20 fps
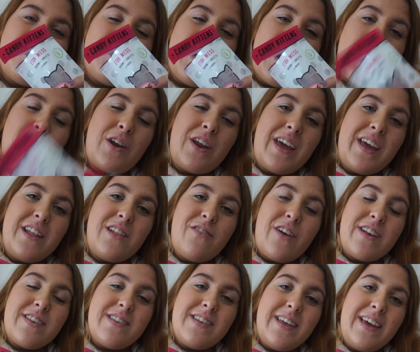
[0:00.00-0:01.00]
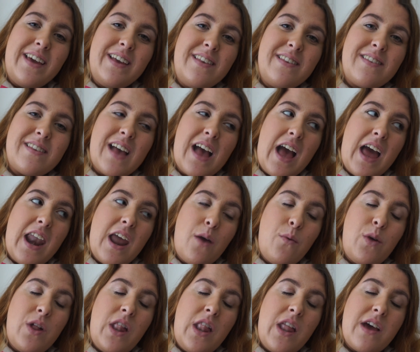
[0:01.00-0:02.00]
I'm going to eat the rest of these and I
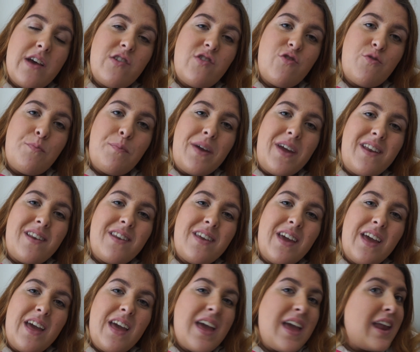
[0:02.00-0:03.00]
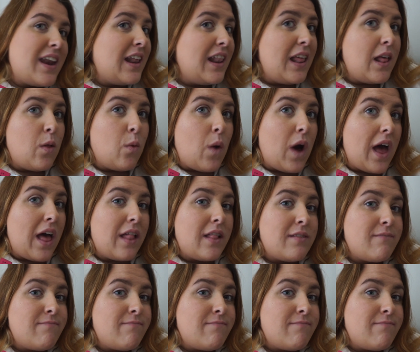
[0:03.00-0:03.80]
will speak to you in a little while.